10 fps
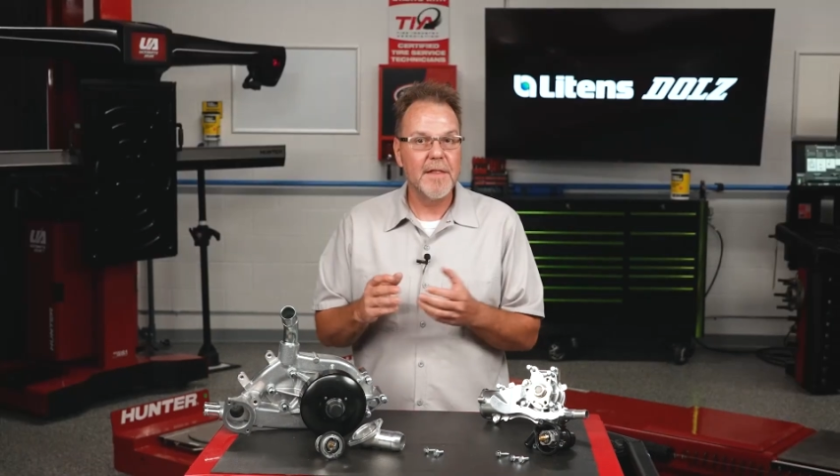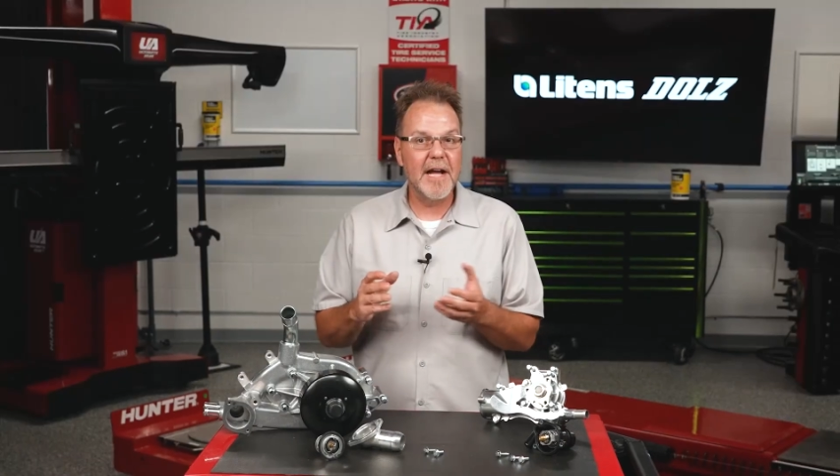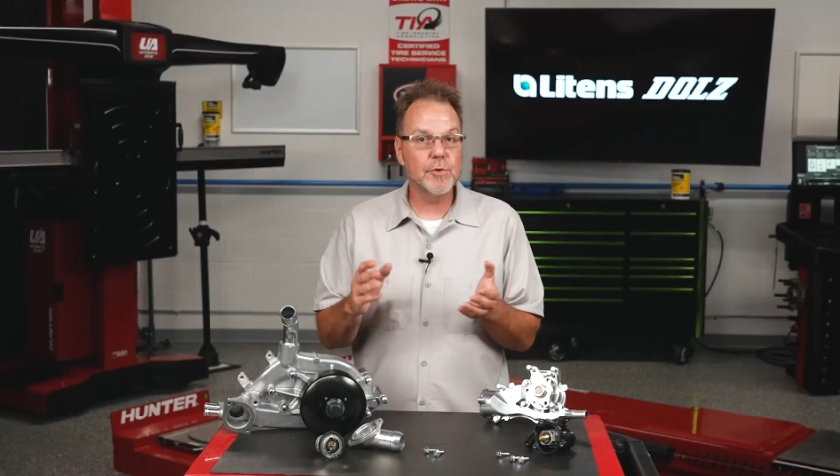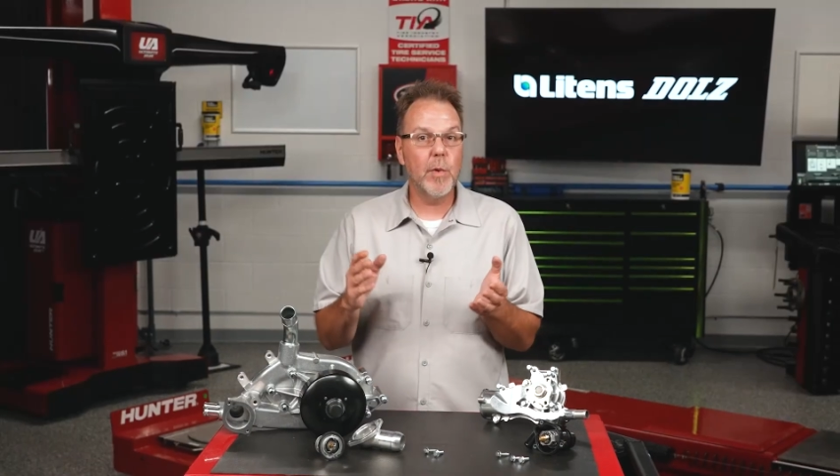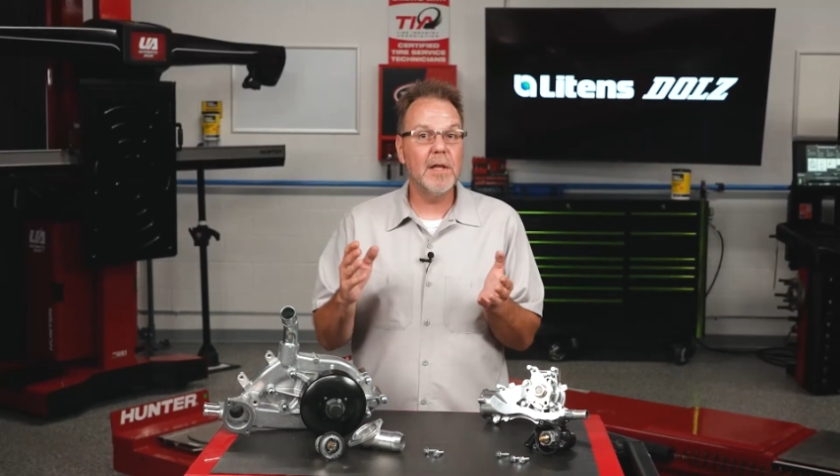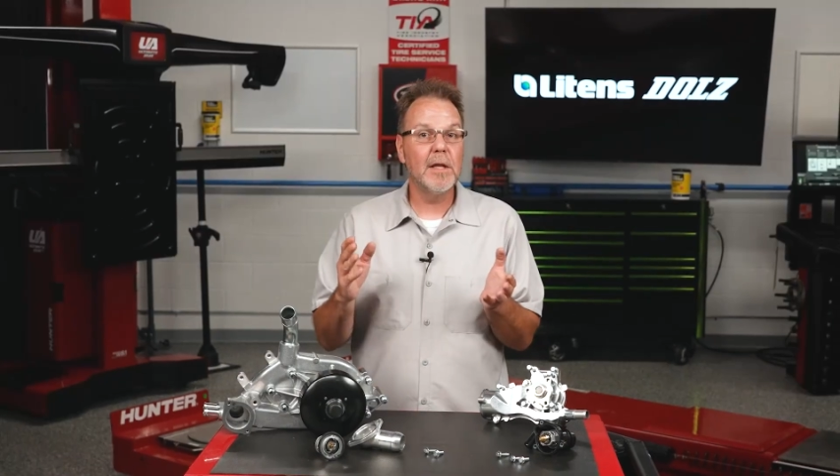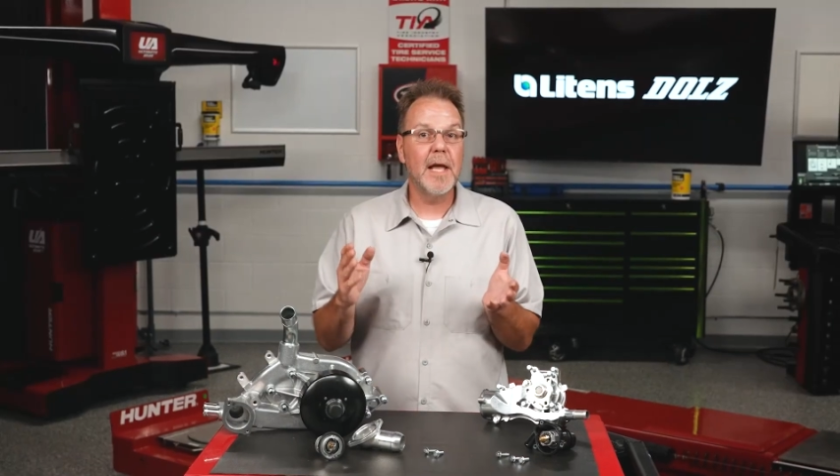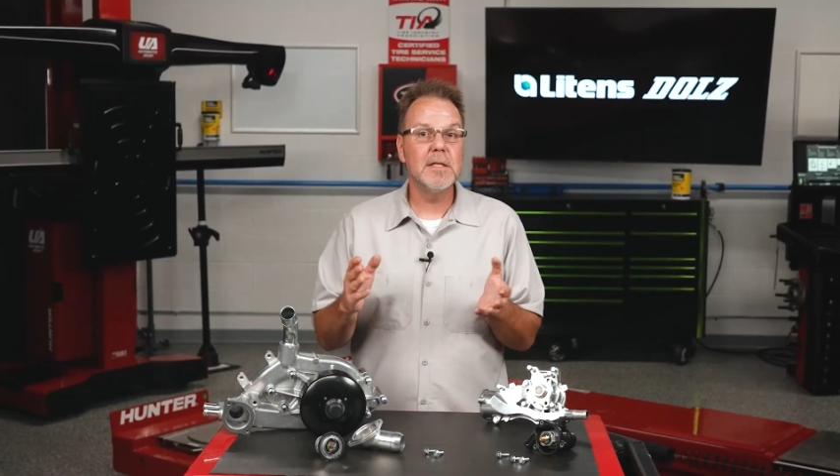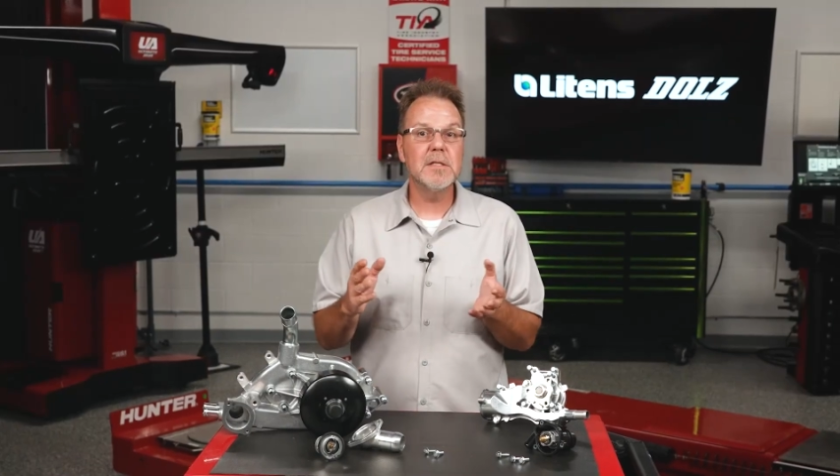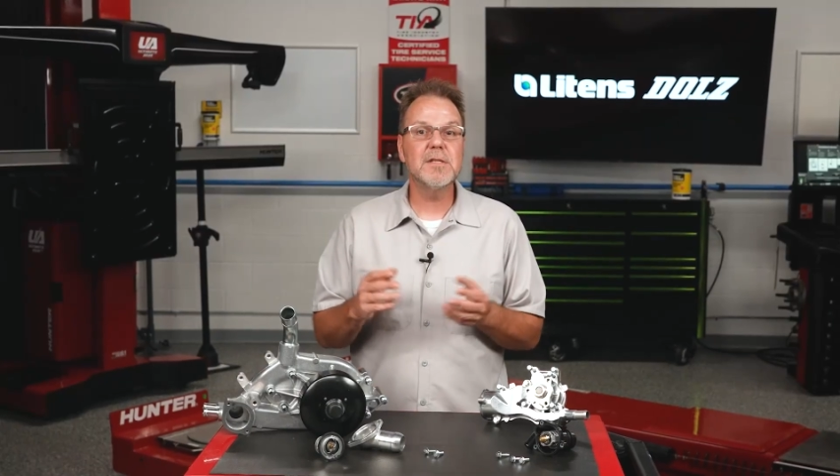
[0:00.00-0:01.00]
That's what
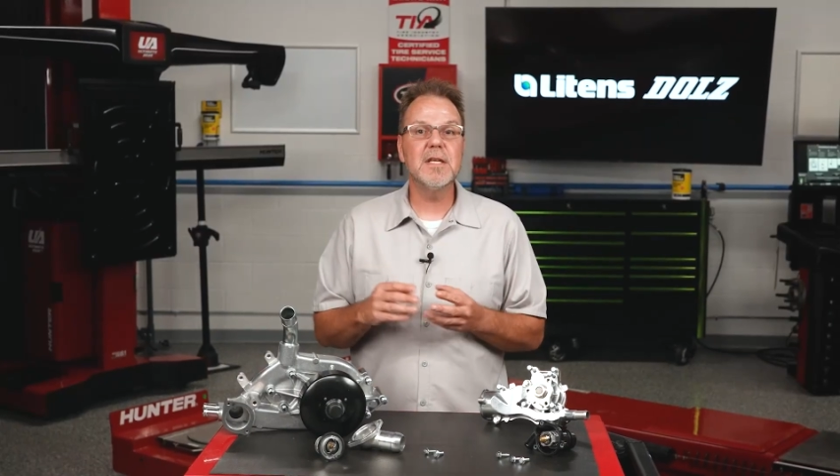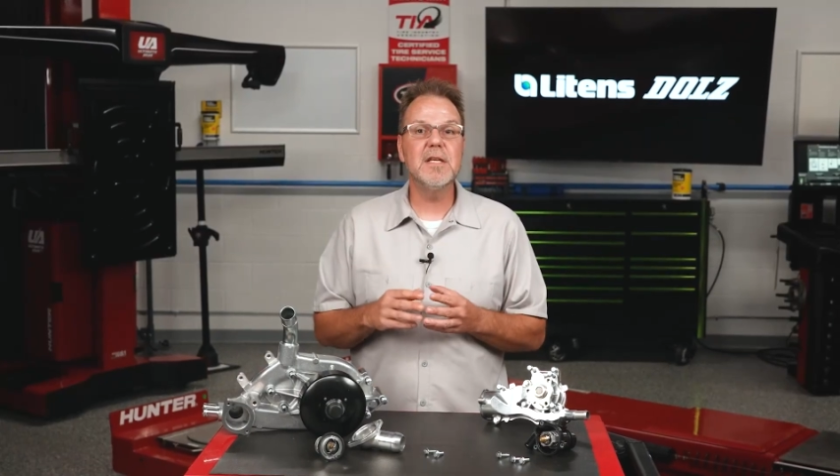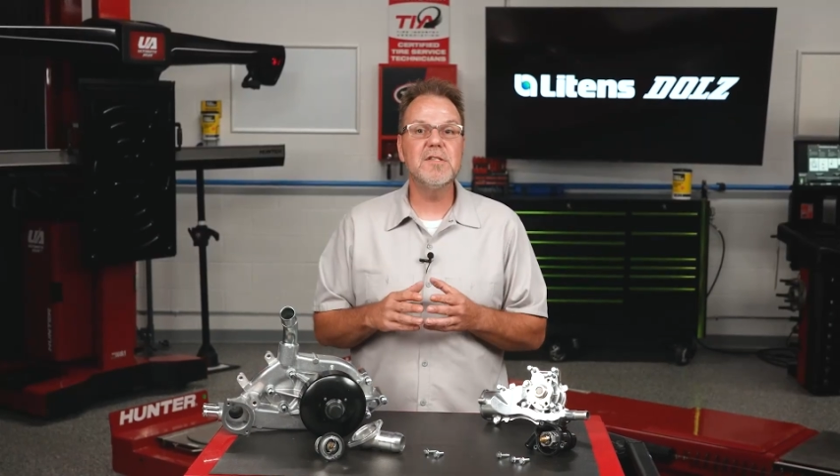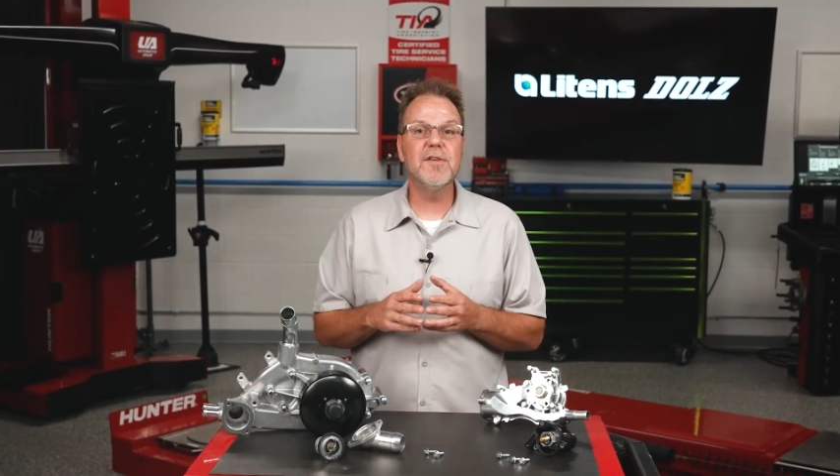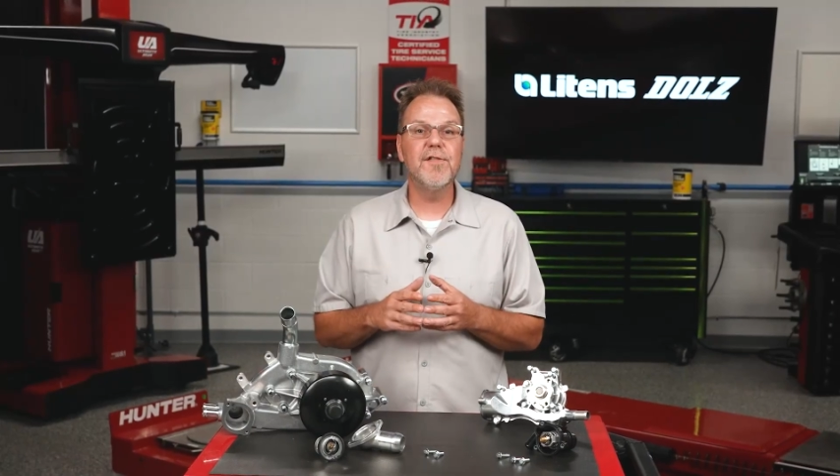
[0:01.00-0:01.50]
Litens Easy